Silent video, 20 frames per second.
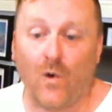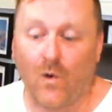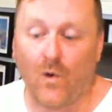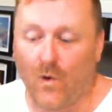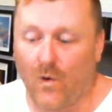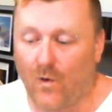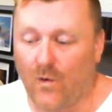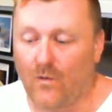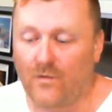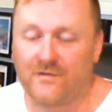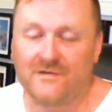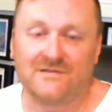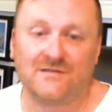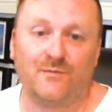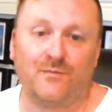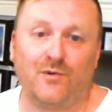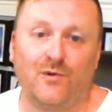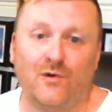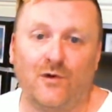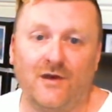all the
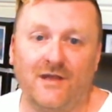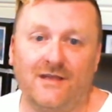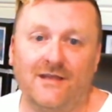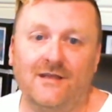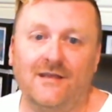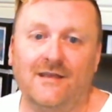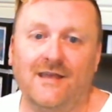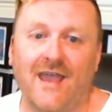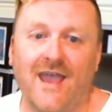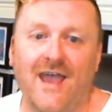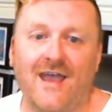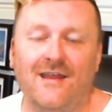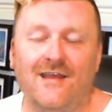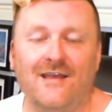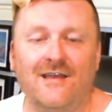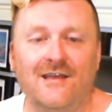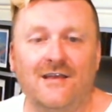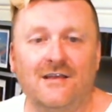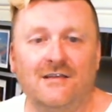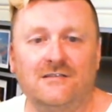support he can get.
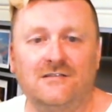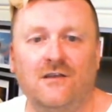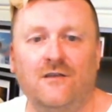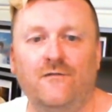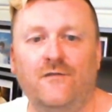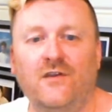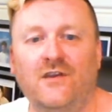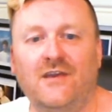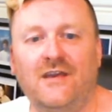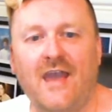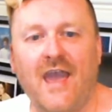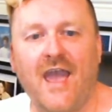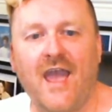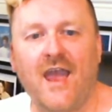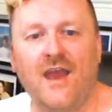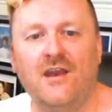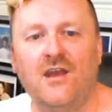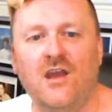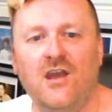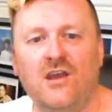So if you
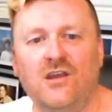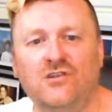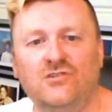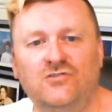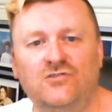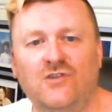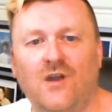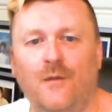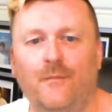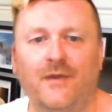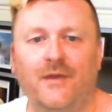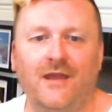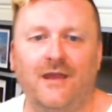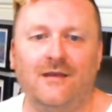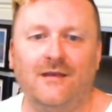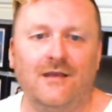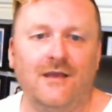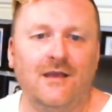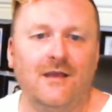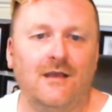can, jump
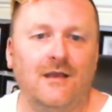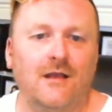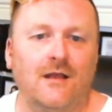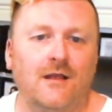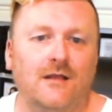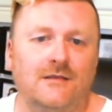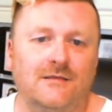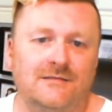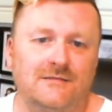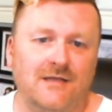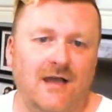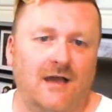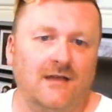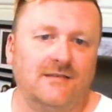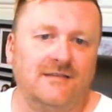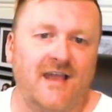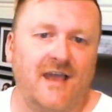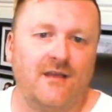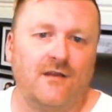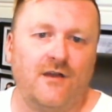in,
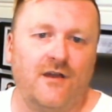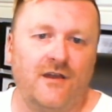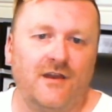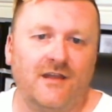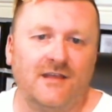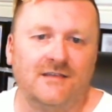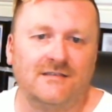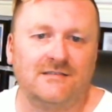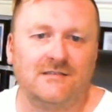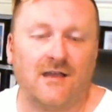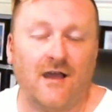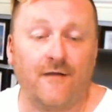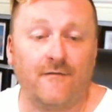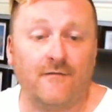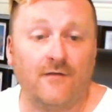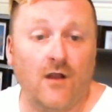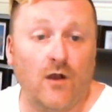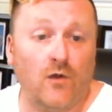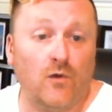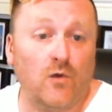start downloading his
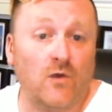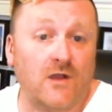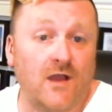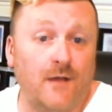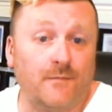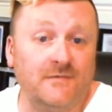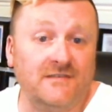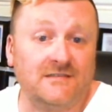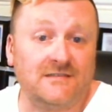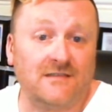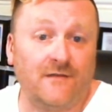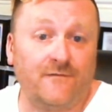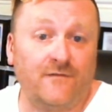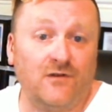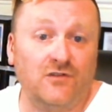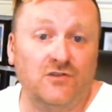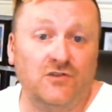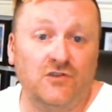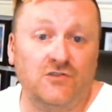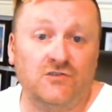stuff. Look up his stuff
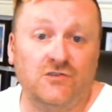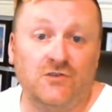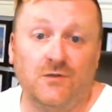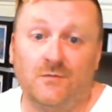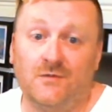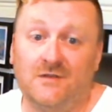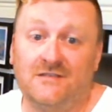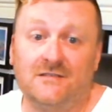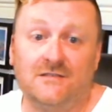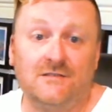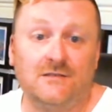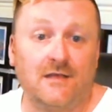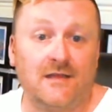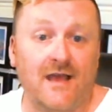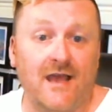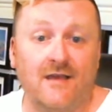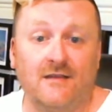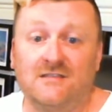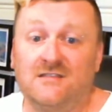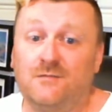on YouTube, listen to
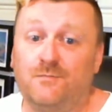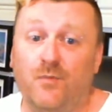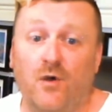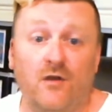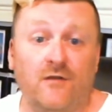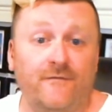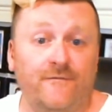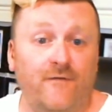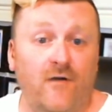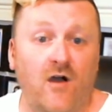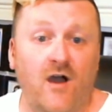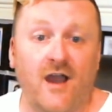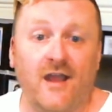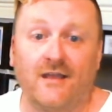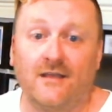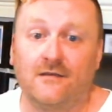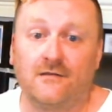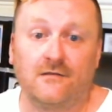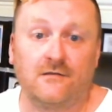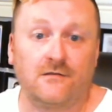that.
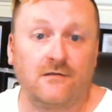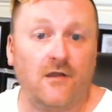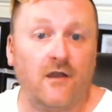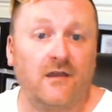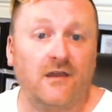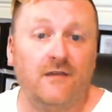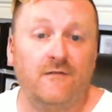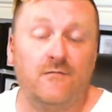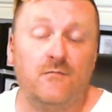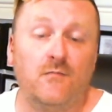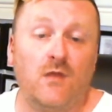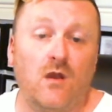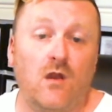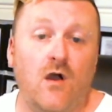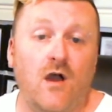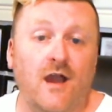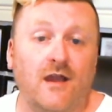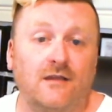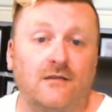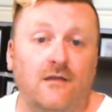Spotify, go give him a
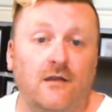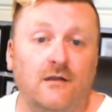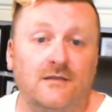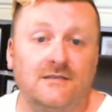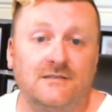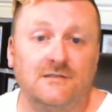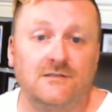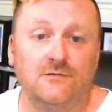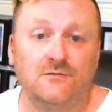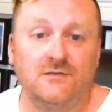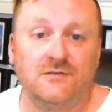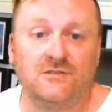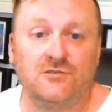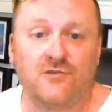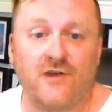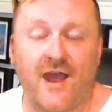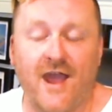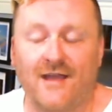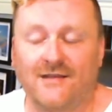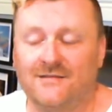like, go listen to his
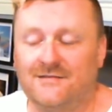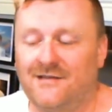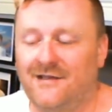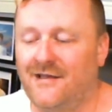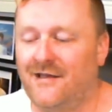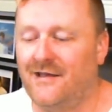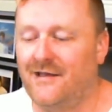tracks.